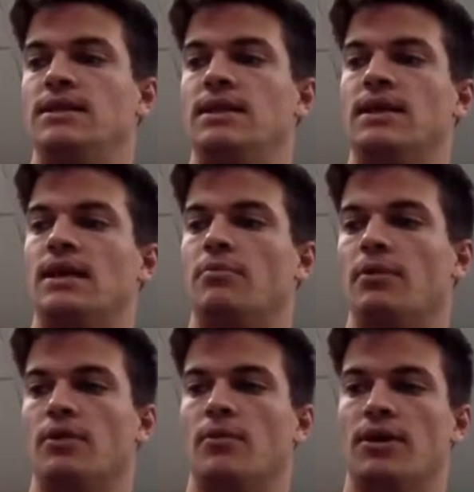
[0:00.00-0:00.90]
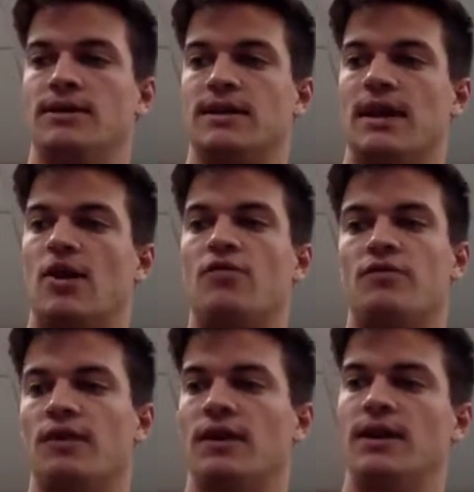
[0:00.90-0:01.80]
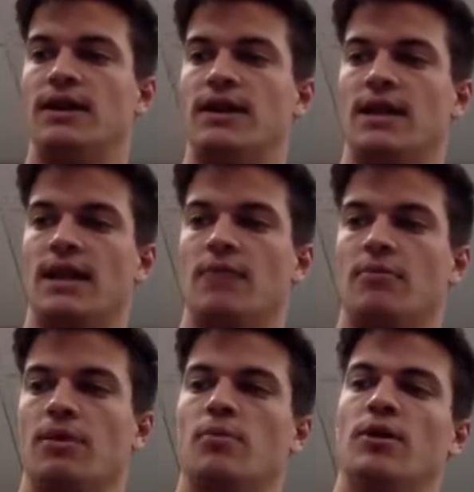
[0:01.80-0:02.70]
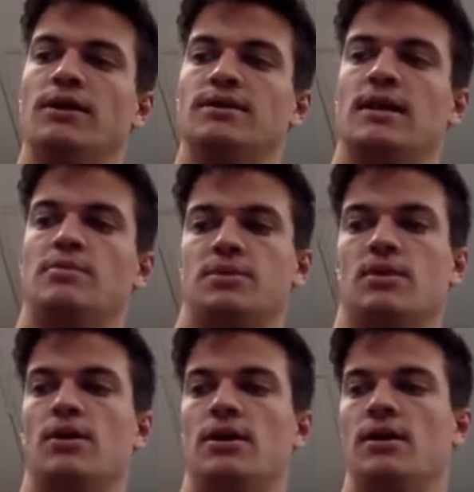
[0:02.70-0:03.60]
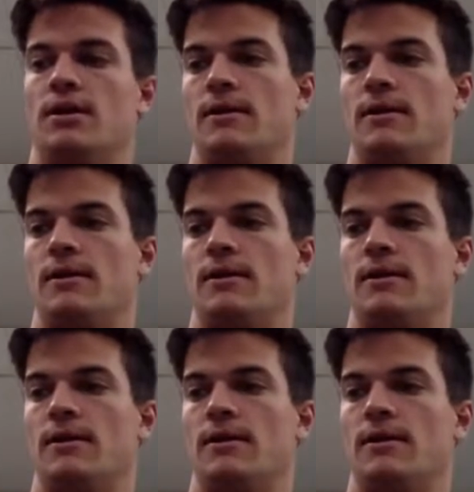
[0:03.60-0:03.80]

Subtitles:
DNA polymerase alpha, and DNA polymerase epsilon.